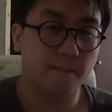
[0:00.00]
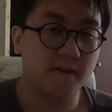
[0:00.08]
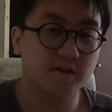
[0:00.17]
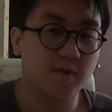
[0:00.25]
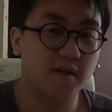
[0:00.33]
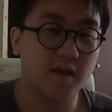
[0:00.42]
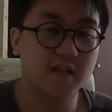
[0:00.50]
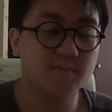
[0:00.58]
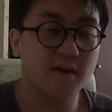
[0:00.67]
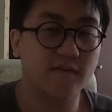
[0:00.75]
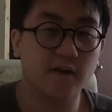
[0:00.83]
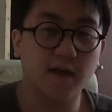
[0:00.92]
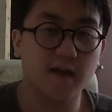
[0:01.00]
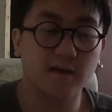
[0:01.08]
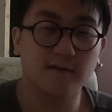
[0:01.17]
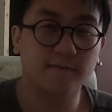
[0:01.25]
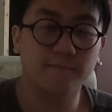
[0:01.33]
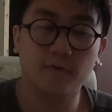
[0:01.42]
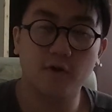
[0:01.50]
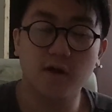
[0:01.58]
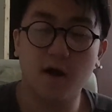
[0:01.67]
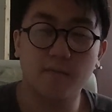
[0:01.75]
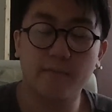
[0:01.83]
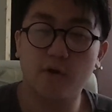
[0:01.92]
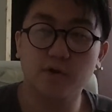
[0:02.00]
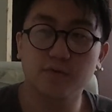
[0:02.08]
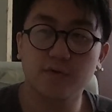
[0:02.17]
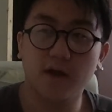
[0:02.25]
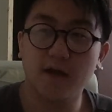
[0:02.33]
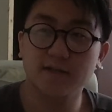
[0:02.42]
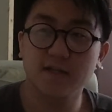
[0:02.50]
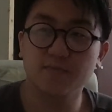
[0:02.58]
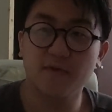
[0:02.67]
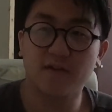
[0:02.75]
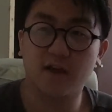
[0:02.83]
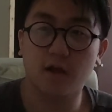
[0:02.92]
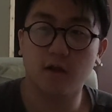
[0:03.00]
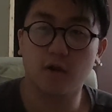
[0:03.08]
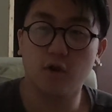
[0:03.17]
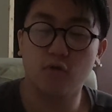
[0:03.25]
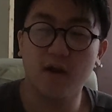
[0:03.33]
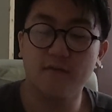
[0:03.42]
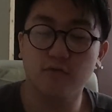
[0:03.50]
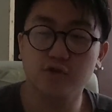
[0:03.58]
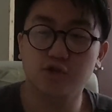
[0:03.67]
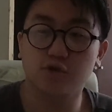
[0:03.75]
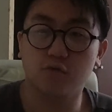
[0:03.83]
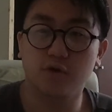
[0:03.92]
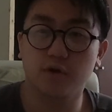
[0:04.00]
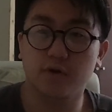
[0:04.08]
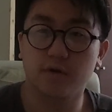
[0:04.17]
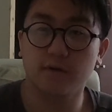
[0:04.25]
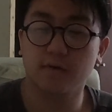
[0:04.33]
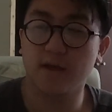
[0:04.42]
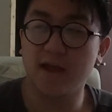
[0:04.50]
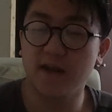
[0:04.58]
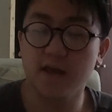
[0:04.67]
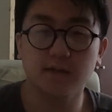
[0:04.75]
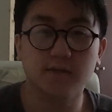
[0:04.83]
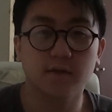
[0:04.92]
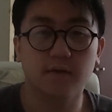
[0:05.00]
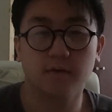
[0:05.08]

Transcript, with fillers: he's a bit, he's a bit of I'm want to be honest with you guys, he's a bit of like a low level stoner idiot.